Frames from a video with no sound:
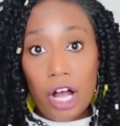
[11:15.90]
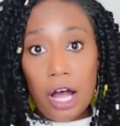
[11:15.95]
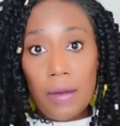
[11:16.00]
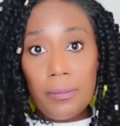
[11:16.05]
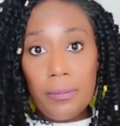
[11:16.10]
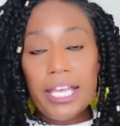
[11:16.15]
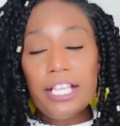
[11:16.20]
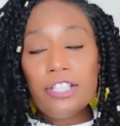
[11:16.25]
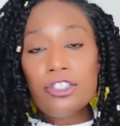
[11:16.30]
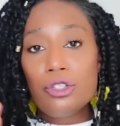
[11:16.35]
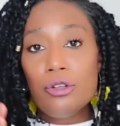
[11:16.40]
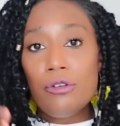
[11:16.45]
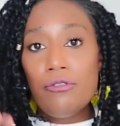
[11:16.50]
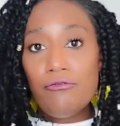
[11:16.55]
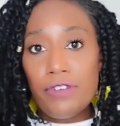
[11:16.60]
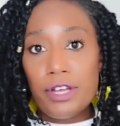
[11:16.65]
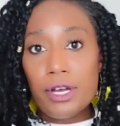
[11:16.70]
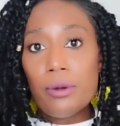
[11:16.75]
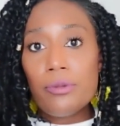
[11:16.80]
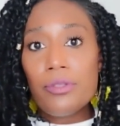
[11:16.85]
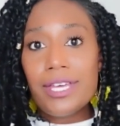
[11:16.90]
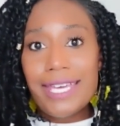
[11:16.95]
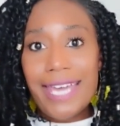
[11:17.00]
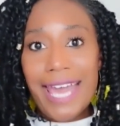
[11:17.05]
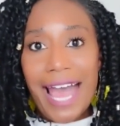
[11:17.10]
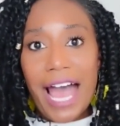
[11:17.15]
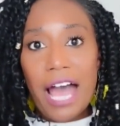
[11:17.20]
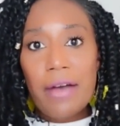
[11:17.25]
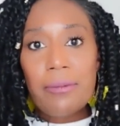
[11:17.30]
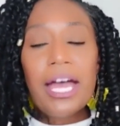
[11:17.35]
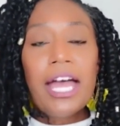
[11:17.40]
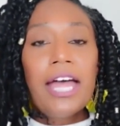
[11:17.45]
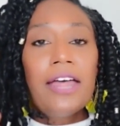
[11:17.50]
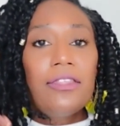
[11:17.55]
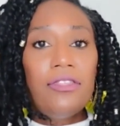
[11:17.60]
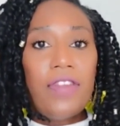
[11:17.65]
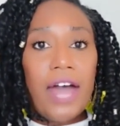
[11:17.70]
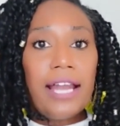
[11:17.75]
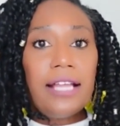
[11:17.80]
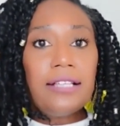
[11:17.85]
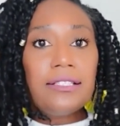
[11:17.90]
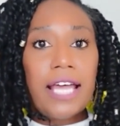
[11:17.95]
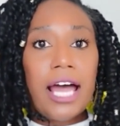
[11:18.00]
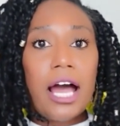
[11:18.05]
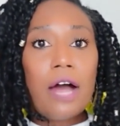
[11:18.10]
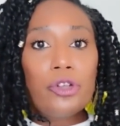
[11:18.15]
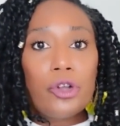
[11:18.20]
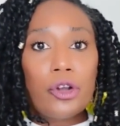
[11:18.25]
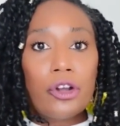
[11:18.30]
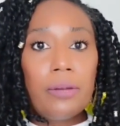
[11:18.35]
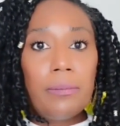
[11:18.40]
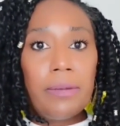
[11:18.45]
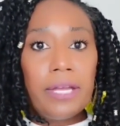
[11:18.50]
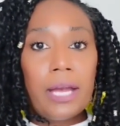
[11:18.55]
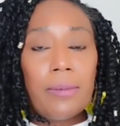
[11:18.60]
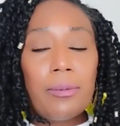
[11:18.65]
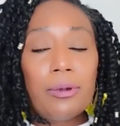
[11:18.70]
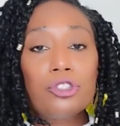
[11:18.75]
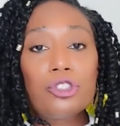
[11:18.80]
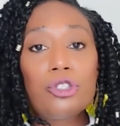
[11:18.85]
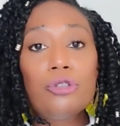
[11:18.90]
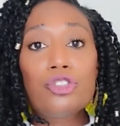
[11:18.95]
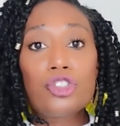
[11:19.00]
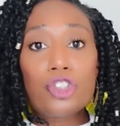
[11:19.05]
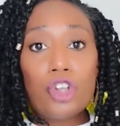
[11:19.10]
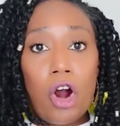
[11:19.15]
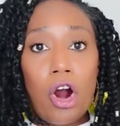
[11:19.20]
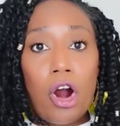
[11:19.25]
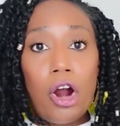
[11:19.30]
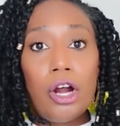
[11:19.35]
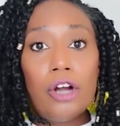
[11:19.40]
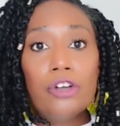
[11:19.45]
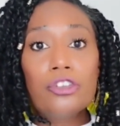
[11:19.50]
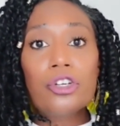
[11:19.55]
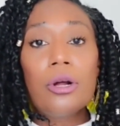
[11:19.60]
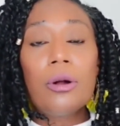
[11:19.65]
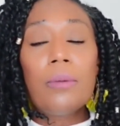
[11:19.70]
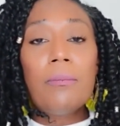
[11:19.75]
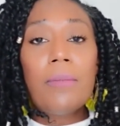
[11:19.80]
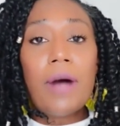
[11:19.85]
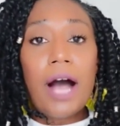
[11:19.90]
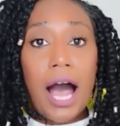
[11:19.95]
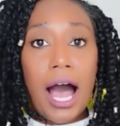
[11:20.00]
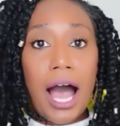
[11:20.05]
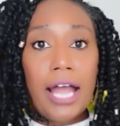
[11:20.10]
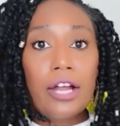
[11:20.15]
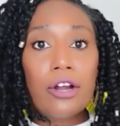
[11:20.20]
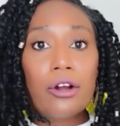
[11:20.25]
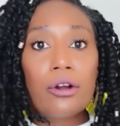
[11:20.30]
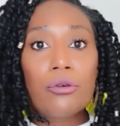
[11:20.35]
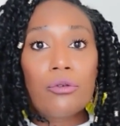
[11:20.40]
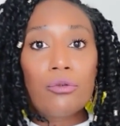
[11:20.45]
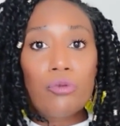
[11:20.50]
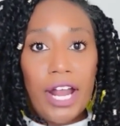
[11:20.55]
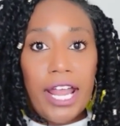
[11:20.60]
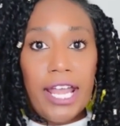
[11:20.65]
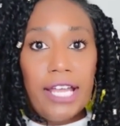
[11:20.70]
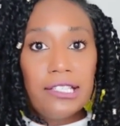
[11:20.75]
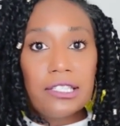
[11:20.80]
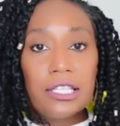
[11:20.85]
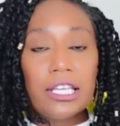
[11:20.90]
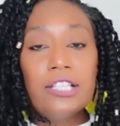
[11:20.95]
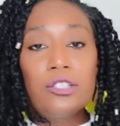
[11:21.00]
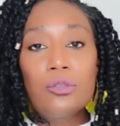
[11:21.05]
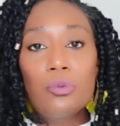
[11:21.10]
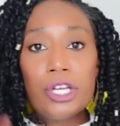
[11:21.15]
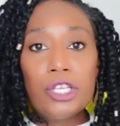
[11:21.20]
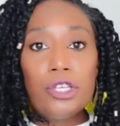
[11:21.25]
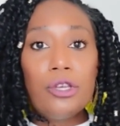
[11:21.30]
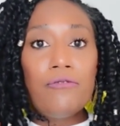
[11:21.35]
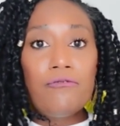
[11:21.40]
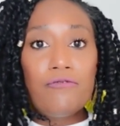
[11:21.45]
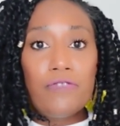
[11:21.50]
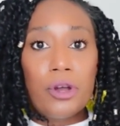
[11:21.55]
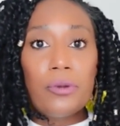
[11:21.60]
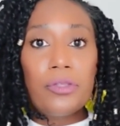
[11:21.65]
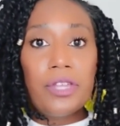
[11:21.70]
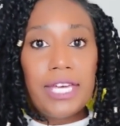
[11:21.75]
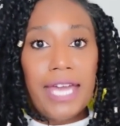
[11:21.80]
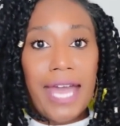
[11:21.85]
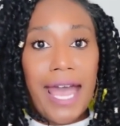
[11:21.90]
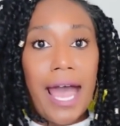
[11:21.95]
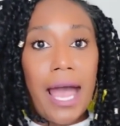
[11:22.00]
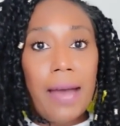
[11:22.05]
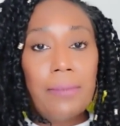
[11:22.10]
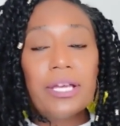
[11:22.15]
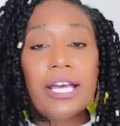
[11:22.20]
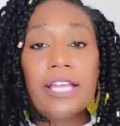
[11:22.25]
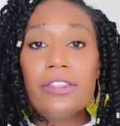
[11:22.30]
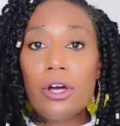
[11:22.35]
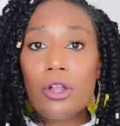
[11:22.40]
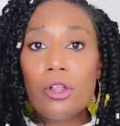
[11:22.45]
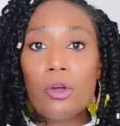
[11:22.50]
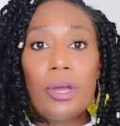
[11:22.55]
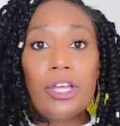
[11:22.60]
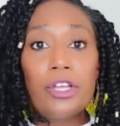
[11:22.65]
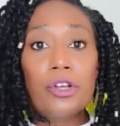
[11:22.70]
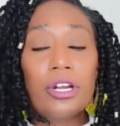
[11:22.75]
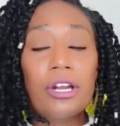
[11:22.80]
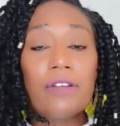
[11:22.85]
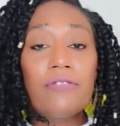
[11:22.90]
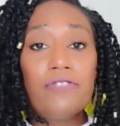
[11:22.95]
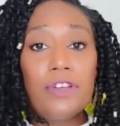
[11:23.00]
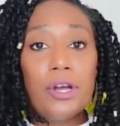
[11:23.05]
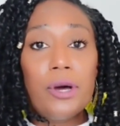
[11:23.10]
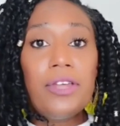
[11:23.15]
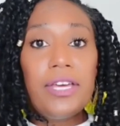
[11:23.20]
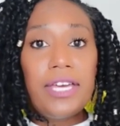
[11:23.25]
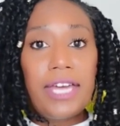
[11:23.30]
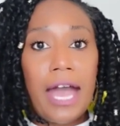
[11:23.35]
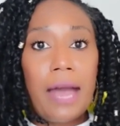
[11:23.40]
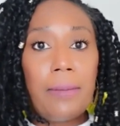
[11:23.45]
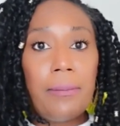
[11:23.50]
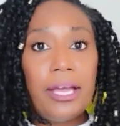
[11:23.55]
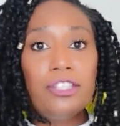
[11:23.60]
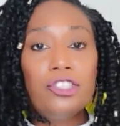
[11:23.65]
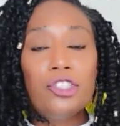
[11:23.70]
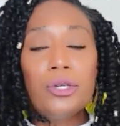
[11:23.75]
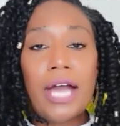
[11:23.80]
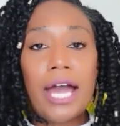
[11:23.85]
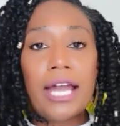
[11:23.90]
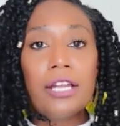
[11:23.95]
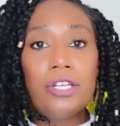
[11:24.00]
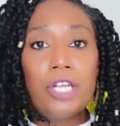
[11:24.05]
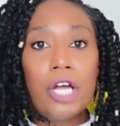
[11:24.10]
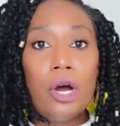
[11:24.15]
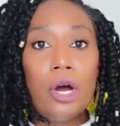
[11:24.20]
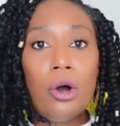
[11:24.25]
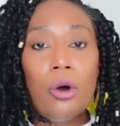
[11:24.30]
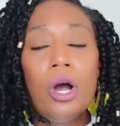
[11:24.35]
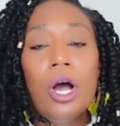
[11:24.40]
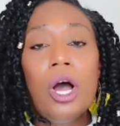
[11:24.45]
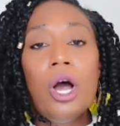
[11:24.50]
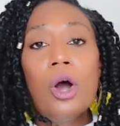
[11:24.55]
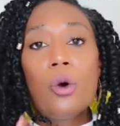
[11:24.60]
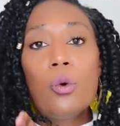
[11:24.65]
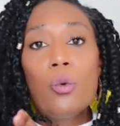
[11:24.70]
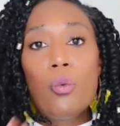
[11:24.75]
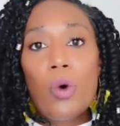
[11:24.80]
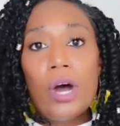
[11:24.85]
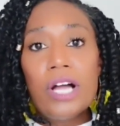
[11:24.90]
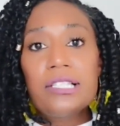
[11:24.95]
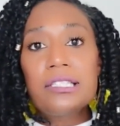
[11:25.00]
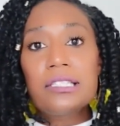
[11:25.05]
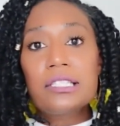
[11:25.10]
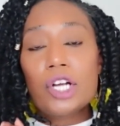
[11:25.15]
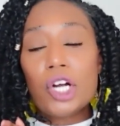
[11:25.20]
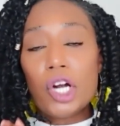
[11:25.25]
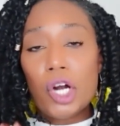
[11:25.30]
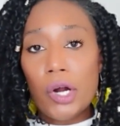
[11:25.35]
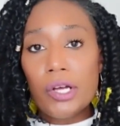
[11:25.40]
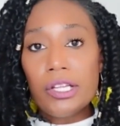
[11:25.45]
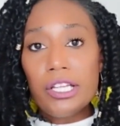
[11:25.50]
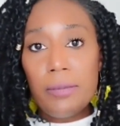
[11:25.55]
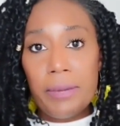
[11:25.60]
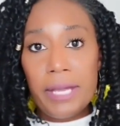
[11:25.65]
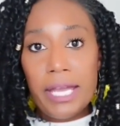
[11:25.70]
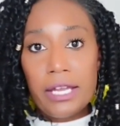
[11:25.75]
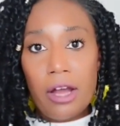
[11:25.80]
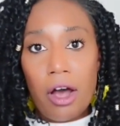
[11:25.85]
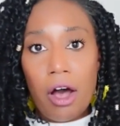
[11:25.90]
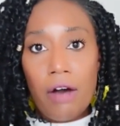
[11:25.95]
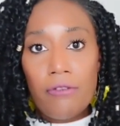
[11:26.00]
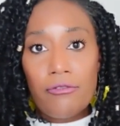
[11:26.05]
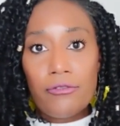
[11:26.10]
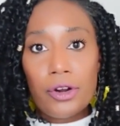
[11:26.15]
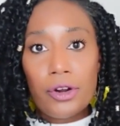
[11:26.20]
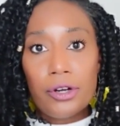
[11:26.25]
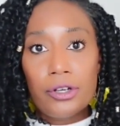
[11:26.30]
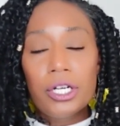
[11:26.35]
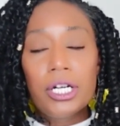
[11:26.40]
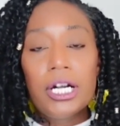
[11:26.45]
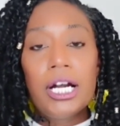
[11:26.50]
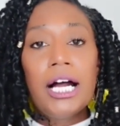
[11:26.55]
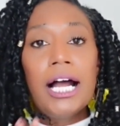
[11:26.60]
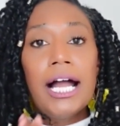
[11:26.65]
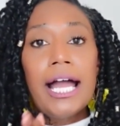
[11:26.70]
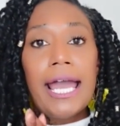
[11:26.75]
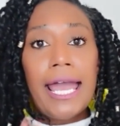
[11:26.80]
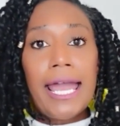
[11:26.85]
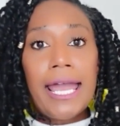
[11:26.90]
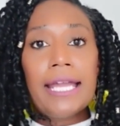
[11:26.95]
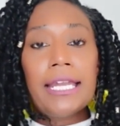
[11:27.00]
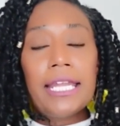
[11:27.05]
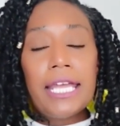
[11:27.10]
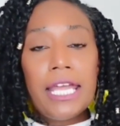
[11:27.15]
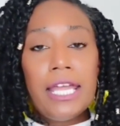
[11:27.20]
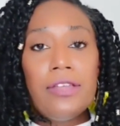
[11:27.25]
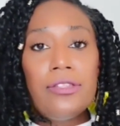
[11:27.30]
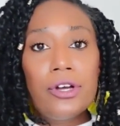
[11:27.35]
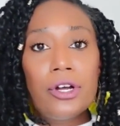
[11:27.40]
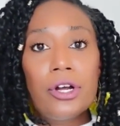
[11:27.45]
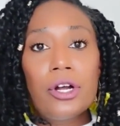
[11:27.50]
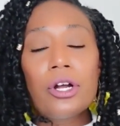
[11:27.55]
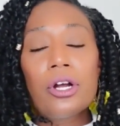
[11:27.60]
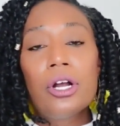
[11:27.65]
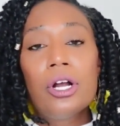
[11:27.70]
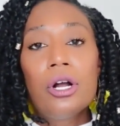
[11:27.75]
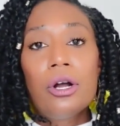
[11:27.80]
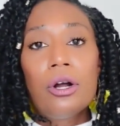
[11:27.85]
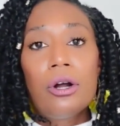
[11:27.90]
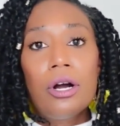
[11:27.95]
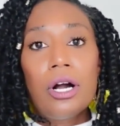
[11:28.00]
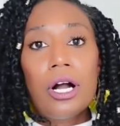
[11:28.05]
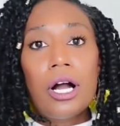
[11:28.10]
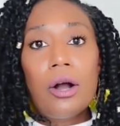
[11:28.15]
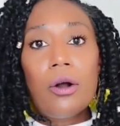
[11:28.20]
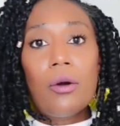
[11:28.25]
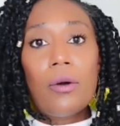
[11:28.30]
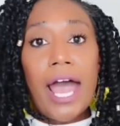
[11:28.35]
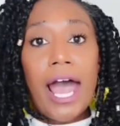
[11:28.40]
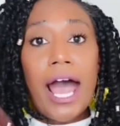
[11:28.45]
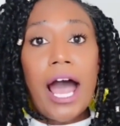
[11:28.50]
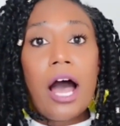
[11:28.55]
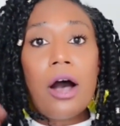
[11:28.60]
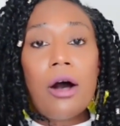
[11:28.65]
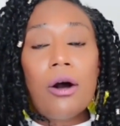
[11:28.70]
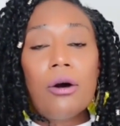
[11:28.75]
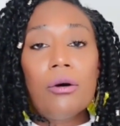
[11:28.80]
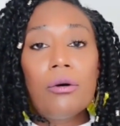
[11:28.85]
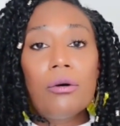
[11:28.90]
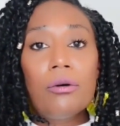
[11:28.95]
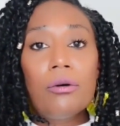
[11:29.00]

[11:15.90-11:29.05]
is to fill the gap. That is how you're going to be able to charge higher rates, is when you fill the gap. And the only way you're going to fill the gap is you got to know what's currently being offered, and either how